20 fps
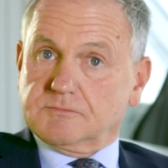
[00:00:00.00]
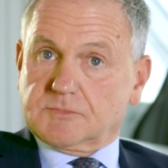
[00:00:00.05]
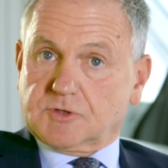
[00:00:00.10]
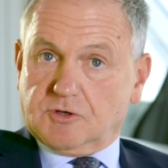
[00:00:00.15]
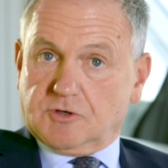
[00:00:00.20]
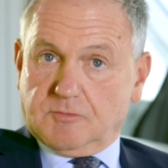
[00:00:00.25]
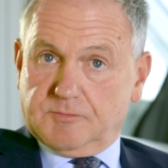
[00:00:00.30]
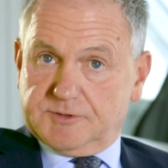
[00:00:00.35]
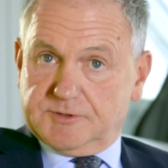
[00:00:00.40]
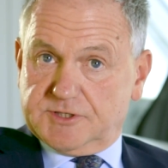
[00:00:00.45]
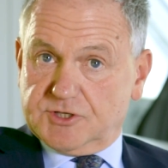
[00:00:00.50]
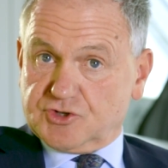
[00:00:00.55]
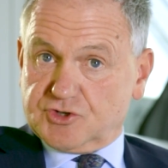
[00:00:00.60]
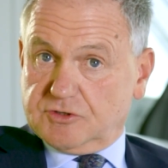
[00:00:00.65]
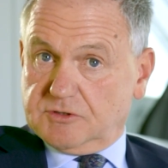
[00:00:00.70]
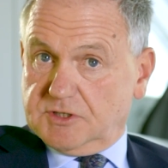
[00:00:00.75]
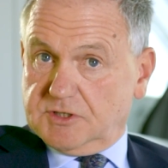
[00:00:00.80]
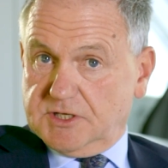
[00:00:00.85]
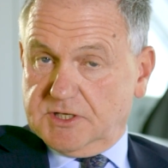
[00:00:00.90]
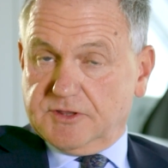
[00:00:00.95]

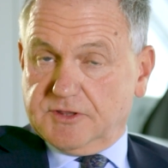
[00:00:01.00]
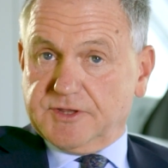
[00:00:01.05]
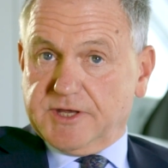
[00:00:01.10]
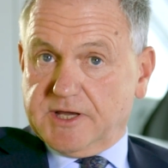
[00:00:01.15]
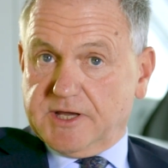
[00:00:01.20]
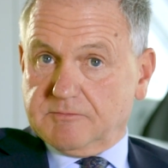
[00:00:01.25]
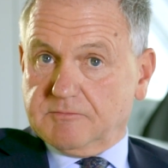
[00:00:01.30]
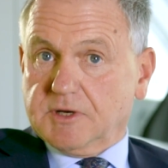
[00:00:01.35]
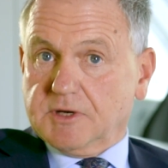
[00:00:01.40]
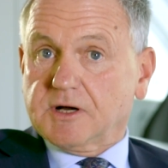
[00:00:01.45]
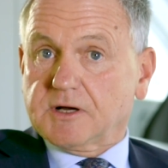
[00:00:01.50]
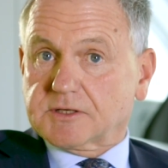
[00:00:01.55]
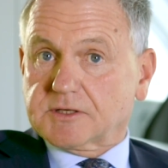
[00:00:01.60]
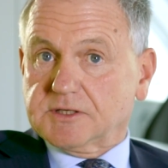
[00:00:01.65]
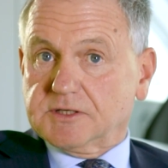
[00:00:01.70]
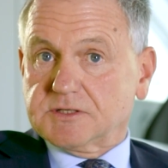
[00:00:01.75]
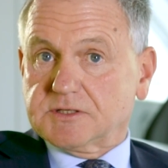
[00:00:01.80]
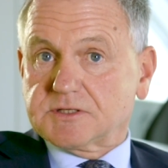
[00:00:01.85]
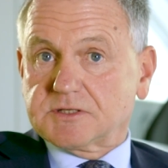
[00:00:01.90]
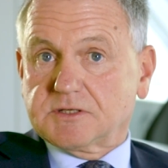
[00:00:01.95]
competition in that
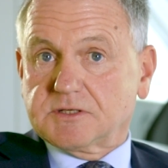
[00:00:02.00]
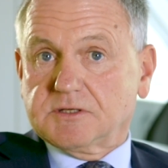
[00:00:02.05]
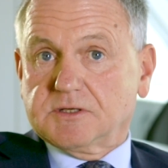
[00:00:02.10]
market.